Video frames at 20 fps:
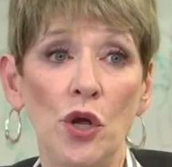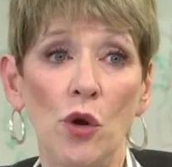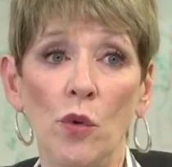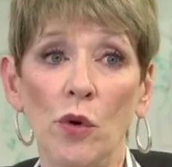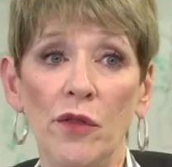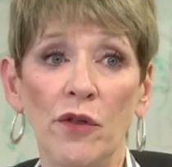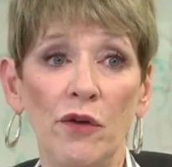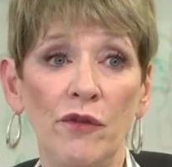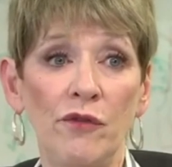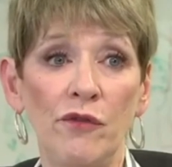to
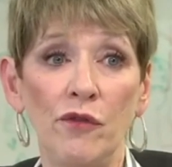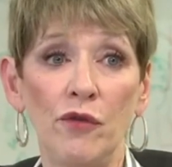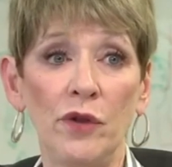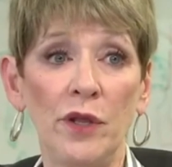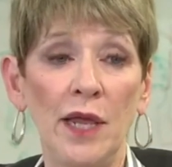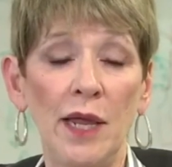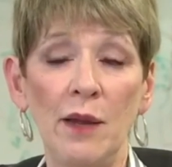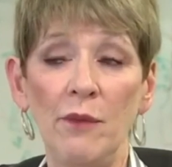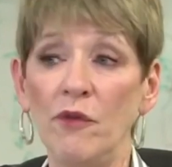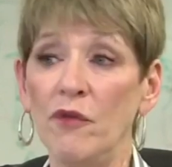know where their
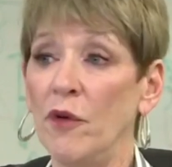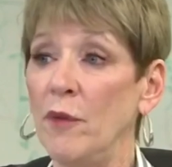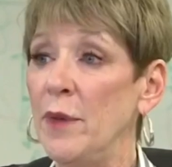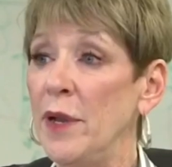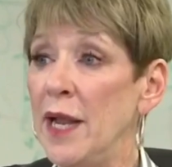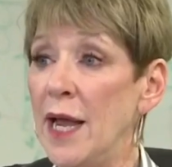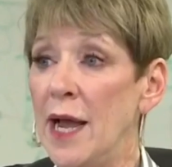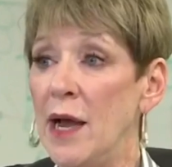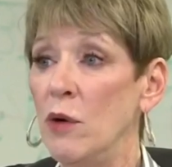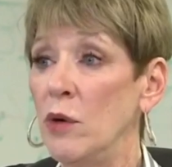food came
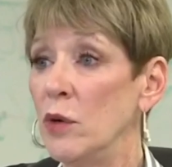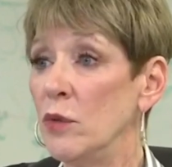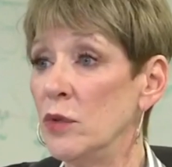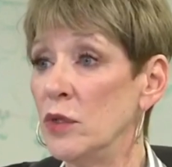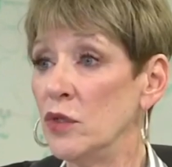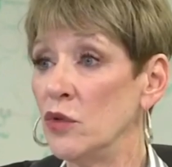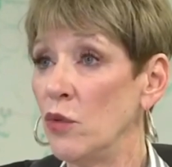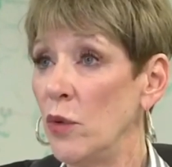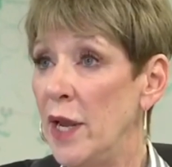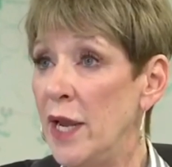from and how it
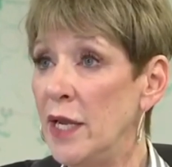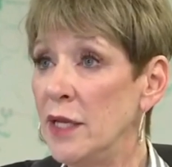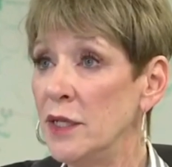was